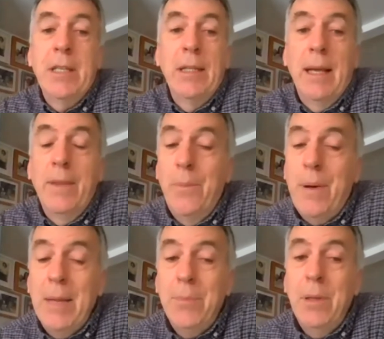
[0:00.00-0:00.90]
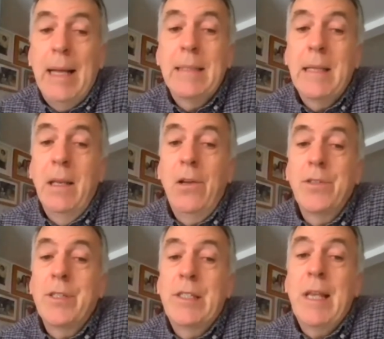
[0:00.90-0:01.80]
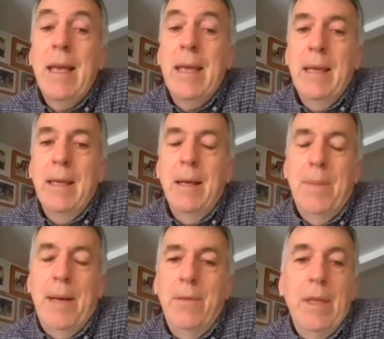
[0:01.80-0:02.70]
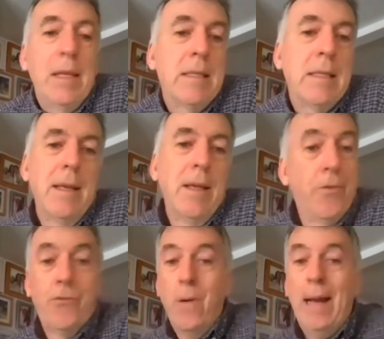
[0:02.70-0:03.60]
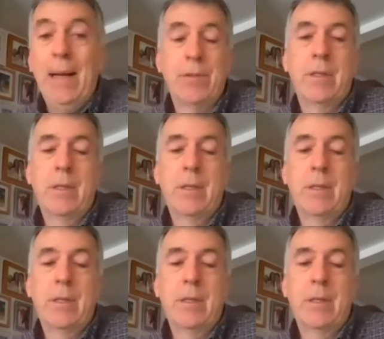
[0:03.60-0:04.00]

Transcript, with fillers: and, and the Bible has a lot to say about this throughout.